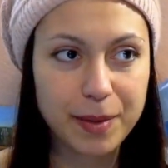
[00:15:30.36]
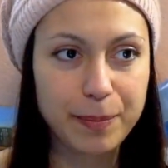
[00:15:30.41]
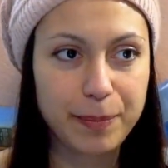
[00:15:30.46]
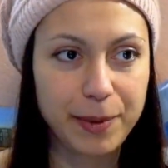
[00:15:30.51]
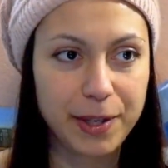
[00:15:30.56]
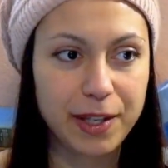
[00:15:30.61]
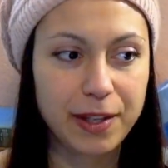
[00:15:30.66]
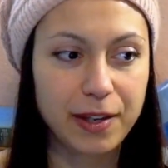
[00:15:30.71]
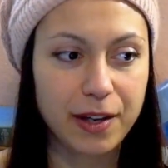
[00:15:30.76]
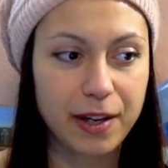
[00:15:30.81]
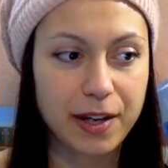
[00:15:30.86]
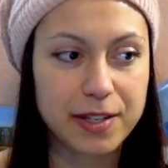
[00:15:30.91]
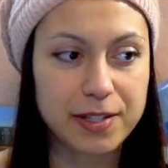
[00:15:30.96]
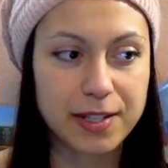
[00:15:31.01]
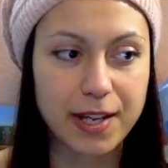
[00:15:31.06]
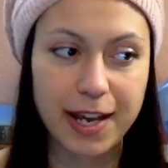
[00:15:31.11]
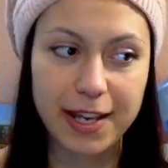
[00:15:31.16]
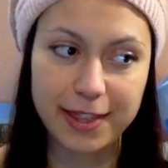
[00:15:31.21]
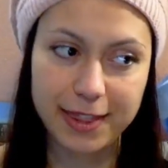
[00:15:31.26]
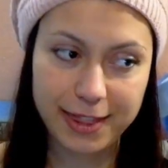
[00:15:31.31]

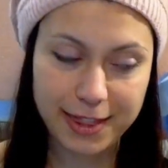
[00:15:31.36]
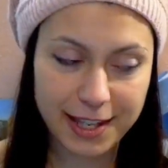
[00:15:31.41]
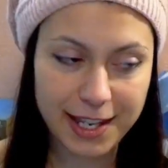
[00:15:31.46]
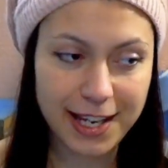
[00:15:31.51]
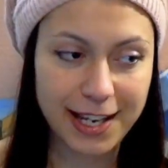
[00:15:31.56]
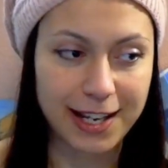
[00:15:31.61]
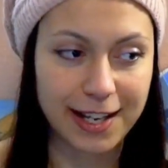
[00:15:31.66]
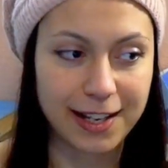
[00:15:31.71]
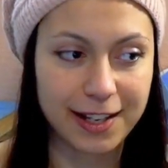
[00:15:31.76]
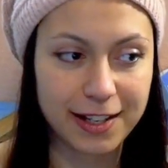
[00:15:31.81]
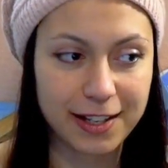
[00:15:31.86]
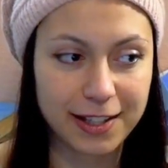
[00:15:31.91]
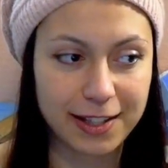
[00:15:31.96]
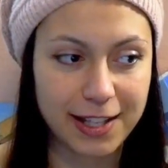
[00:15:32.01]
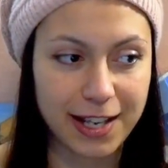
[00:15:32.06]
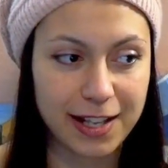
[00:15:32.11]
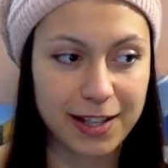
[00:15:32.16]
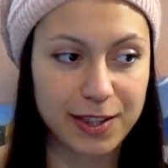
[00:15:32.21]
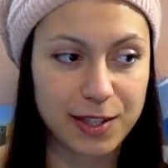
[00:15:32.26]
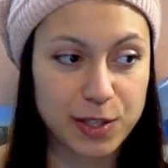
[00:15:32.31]
because I think
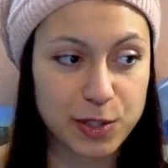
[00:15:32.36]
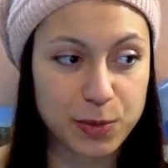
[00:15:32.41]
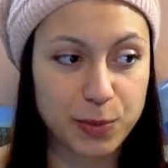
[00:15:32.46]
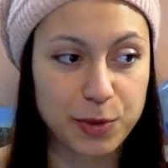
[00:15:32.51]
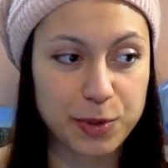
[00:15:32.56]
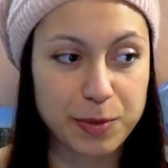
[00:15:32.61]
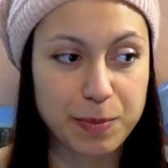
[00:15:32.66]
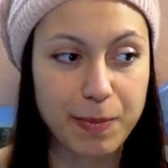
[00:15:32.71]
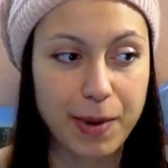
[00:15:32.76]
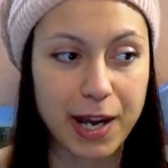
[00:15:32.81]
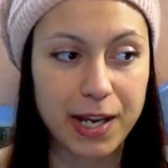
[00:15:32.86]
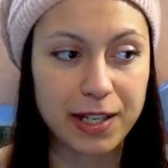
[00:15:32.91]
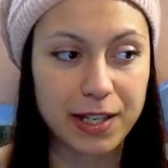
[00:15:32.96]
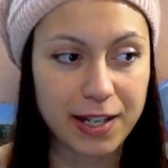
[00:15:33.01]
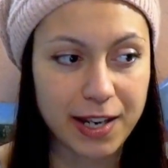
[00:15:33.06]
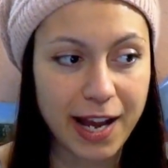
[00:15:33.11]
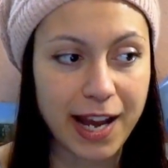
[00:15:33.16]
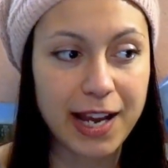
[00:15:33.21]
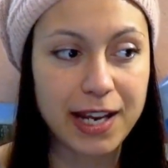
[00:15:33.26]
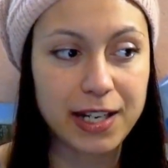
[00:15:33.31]
that this was my
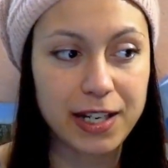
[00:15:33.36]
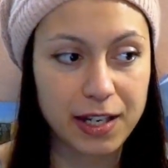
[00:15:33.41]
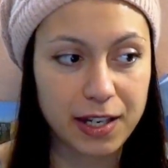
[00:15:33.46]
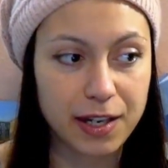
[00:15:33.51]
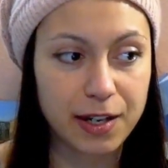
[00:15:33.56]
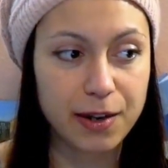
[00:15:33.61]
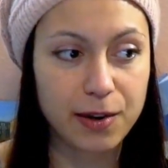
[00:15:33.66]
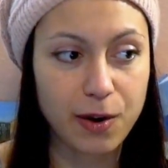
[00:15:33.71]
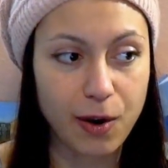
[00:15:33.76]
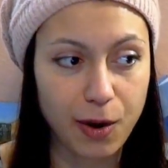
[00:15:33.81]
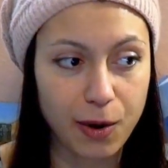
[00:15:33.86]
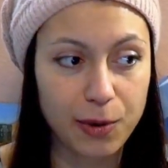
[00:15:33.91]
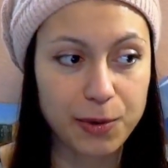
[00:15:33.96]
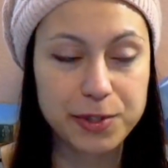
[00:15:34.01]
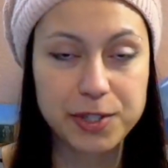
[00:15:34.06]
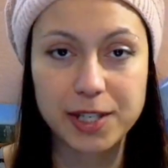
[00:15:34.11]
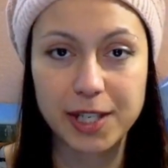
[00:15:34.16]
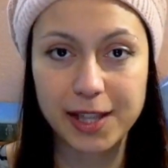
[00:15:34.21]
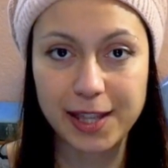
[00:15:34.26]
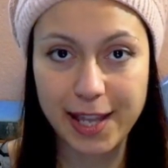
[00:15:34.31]

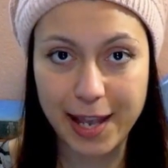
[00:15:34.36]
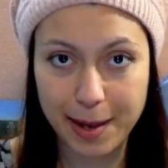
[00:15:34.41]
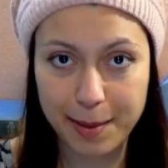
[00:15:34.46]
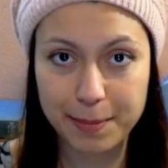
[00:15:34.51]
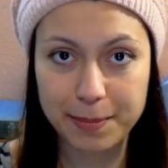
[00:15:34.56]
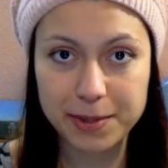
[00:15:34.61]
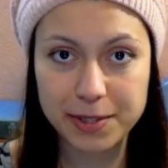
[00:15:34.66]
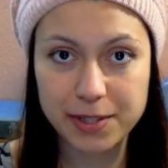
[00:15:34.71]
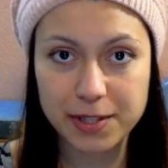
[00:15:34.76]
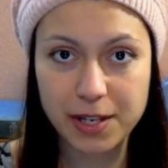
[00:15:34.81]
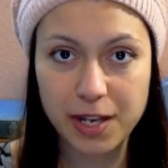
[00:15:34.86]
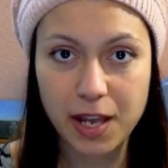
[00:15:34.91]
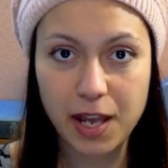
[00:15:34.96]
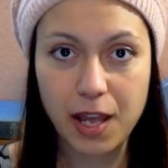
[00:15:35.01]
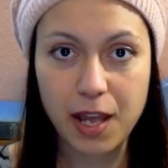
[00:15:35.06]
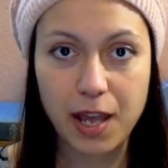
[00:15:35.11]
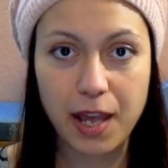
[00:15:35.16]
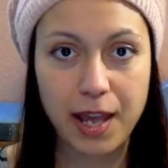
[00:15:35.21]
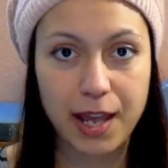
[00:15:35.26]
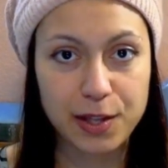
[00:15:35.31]
9-year-old's attempt
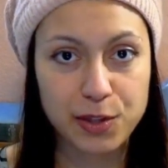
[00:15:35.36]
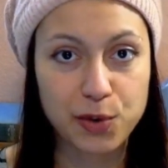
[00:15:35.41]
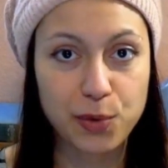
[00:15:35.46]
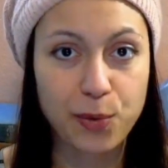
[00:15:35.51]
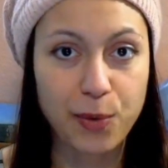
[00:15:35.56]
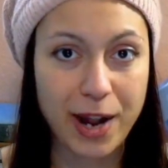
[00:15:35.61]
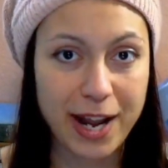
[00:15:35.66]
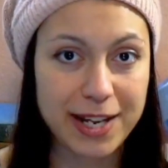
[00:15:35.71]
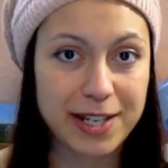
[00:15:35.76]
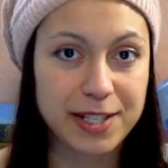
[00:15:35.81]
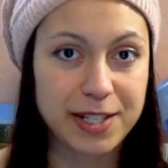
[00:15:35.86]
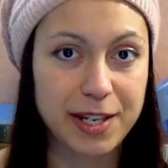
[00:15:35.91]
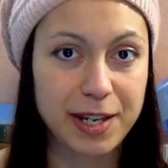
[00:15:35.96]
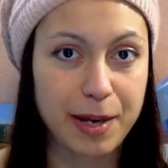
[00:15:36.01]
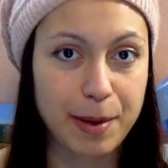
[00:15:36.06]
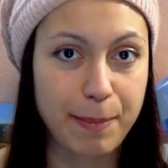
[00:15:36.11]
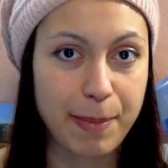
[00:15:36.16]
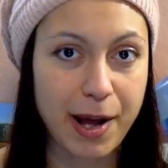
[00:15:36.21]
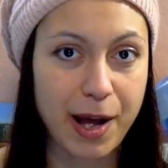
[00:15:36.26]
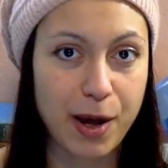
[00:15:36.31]
at
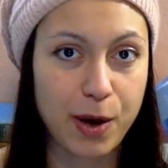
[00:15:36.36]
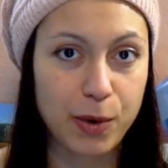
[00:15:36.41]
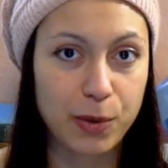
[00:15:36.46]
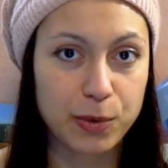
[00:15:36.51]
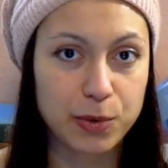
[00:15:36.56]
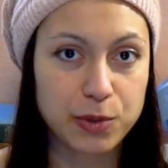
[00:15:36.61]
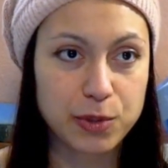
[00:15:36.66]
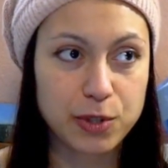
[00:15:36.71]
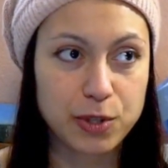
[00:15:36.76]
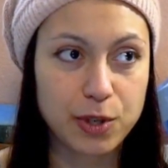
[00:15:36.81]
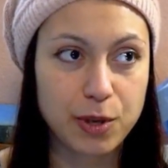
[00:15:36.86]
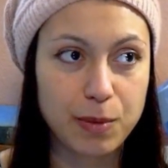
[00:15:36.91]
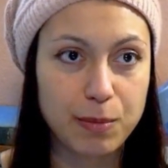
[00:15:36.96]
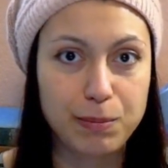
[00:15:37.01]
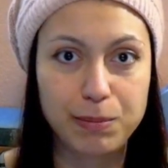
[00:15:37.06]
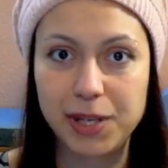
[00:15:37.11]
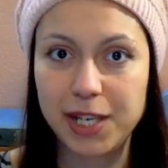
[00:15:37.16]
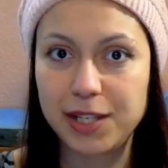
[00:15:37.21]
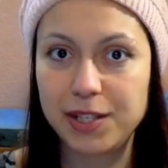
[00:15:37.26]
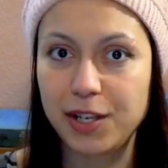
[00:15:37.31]
writing about
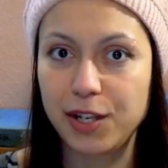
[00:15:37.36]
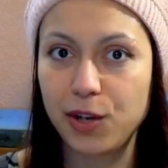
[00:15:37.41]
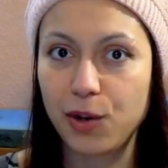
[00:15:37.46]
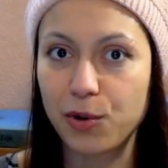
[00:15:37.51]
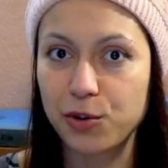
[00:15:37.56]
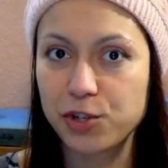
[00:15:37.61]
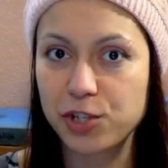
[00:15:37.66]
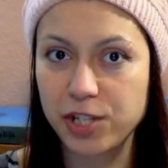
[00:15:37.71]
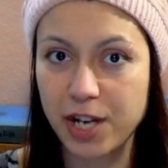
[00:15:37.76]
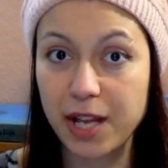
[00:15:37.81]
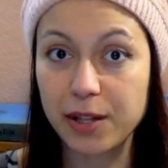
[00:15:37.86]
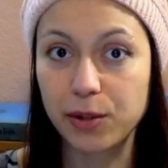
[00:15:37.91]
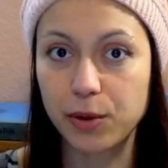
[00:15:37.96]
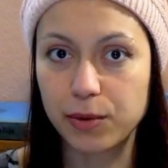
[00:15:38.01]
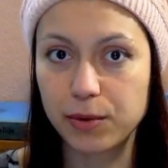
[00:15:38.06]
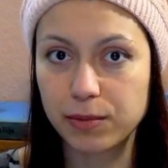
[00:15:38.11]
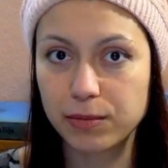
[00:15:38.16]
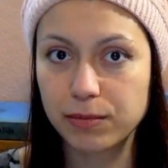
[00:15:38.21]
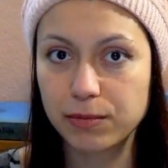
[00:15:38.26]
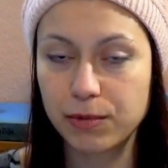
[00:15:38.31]
meeting your
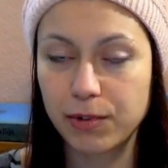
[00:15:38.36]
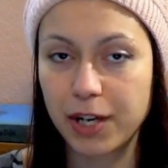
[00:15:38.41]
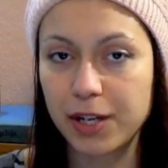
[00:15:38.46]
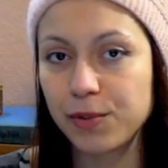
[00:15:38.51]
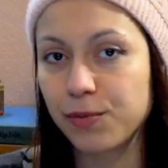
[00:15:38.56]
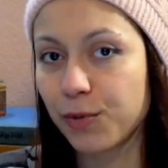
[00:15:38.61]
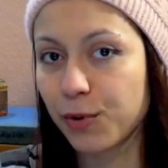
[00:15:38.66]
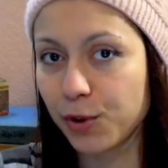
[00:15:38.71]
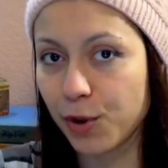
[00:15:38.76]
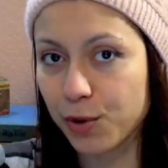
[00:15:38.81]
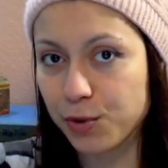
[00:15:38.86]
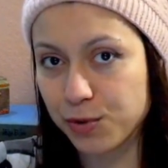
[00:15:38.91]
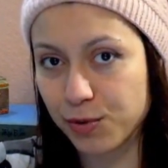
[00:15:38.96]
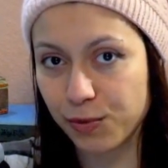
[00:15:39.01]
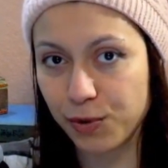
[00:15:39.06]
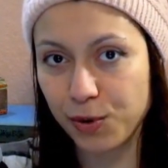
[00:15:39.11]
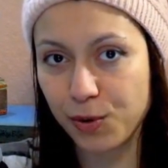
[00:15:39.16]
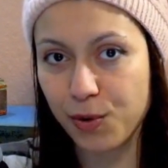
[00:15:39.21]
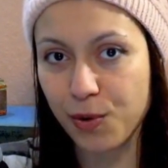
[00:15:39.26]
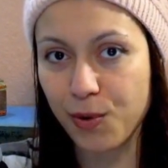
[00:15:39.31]
shadow, right? For those
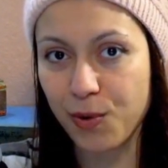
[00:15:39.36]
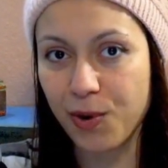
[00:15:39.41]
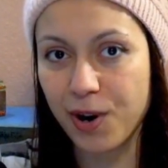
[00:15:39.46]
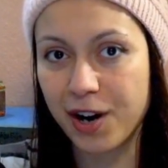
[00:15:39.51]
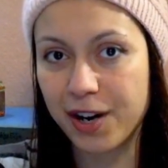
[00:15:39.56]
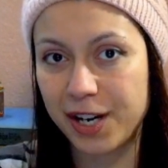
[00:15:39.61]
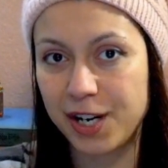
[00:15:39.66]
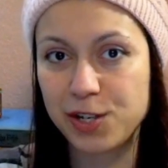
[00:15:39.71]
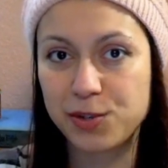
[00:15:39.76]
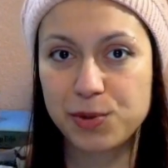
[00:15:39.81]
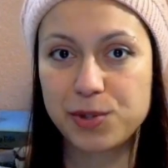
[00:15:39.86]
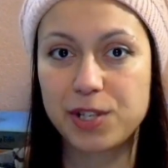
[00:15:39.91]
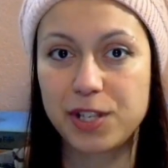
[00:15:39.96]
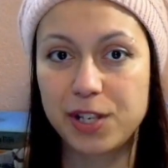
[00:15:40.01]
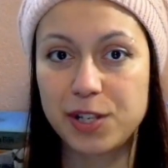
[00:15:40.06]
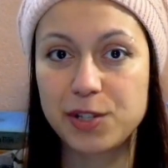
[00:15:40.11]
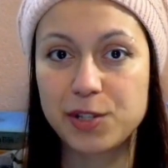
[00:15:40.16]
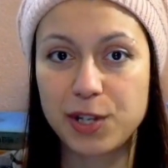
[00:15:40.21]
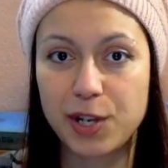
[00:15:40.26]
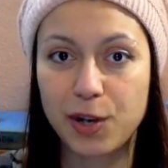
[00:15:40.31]
of you who are
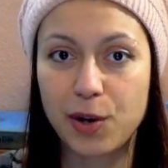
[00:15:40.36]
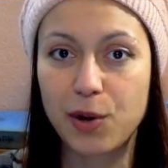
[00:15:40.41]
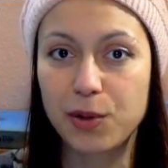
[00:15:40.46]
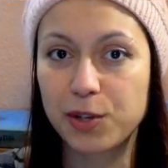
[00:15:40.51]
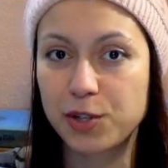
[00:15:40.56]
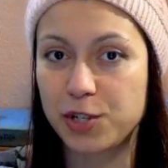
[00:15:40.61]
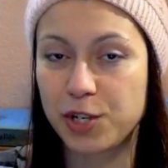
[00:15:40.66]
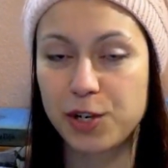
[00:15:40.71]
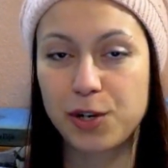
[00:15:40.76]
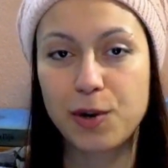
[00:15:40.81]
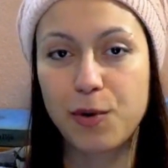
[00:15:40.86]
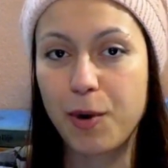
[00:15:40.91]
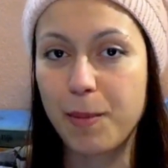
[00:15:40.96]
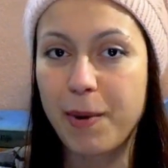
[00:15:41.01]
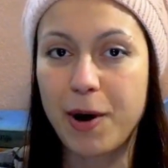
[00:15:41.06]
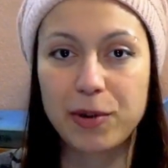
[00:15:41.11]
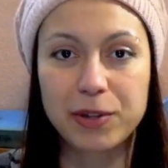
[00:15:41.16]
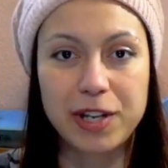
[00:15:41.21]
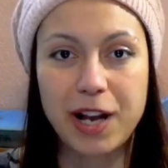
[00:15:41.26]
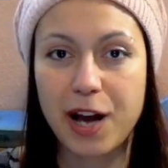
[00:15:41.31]
interested in psychology and know
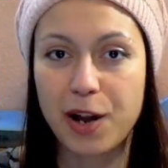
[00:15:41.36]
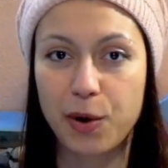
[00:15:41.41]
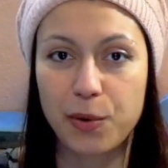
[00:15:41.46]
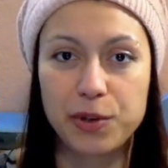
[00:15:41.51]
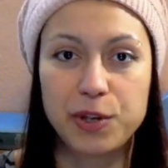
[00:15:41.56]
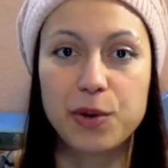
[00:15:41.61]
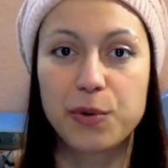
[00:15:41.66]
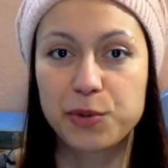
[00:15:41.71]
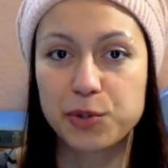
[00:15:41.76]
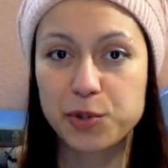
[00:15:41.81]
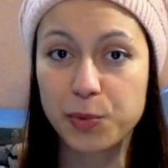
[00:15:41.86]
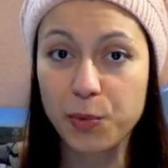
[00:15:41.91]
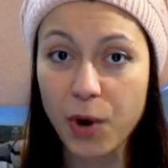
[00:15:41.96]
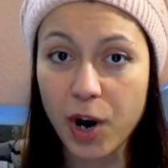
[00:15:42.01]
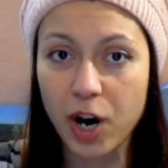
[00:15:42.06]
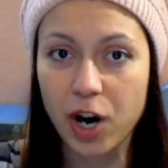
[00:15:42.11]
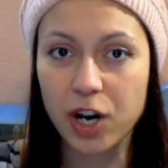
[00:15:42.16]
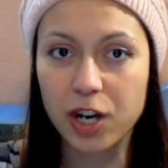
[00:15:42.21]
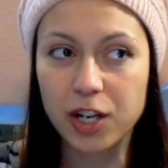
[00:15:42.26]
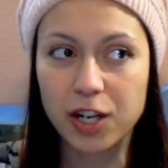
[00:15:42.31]
about Carl Jung's
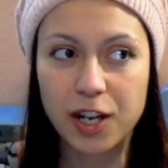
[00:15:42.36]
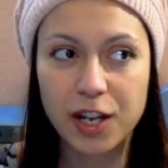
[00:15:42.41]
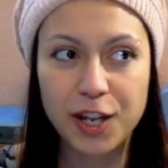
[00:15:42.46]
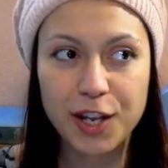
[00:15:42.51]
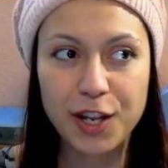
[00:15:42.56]
work,